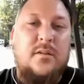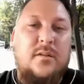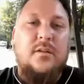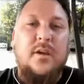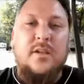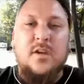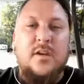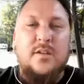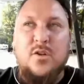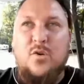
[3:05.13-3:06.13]
It's
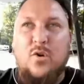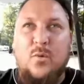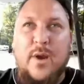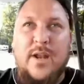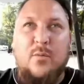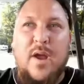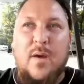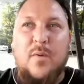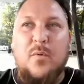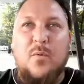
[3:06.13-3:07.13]
a cool way to wrap
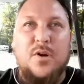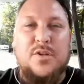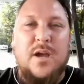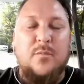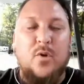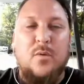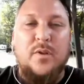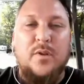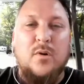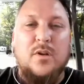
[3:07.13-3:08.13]
up a workshop. Normally a
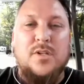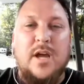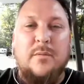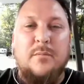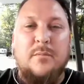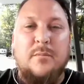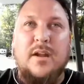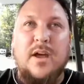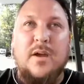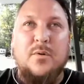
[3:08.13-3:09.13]
workshop, Mike and I
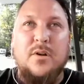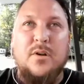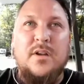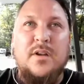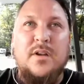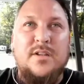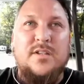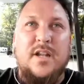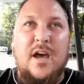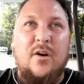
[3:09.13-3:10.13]
would sit
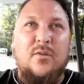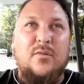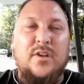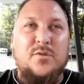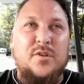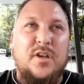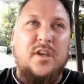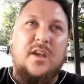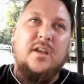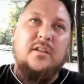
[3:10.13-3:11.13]
down, usually
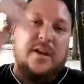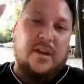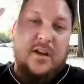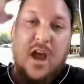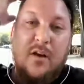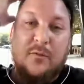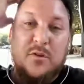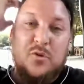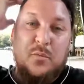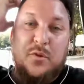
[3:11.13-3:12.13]
in like a conference
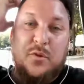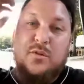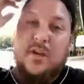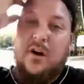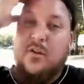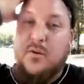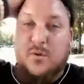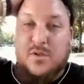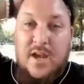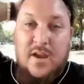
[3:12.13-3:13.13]
room at the hotel that we're
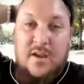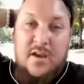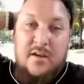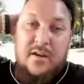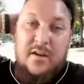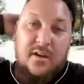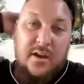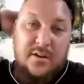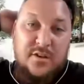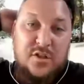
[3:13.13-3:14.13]
staying at, and
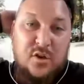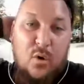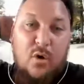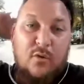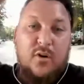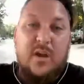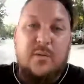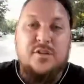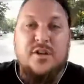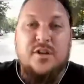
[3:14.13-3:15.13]
just go over image
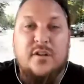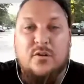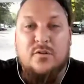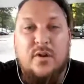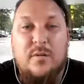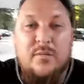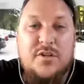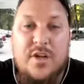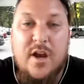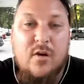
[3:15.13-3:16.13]
it, do an image
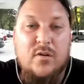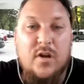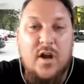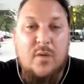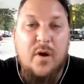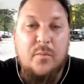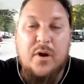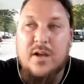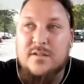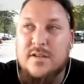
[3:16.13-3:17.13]
share or talk about
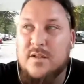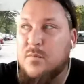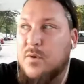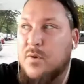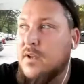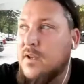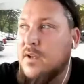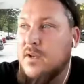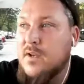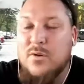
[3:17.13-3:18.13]
processing. But
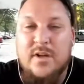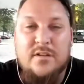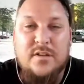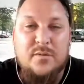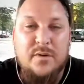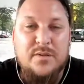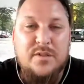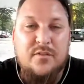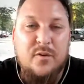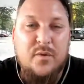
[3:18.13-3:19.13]
doing it this way was
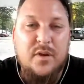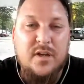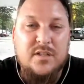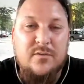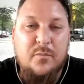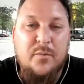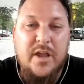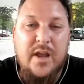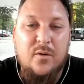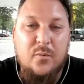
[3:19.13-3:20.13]
different because everybody had
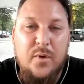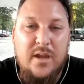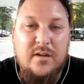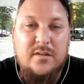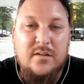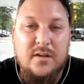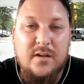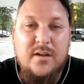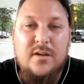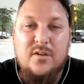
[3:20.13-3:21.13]
a week to
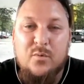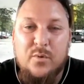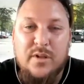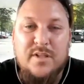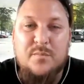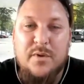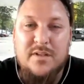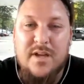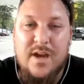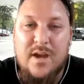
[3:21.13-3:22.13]
really spend
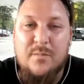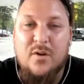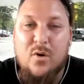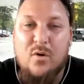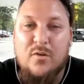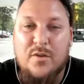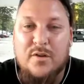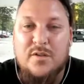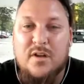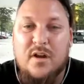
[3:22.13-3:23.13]
time and go over their
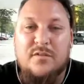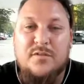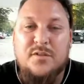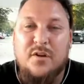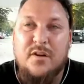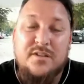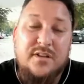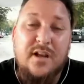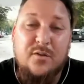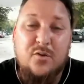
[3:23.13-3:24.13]
stuff. So it's kind of
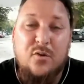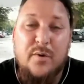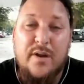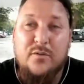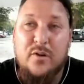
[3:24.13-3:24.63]
a cool way of doing it.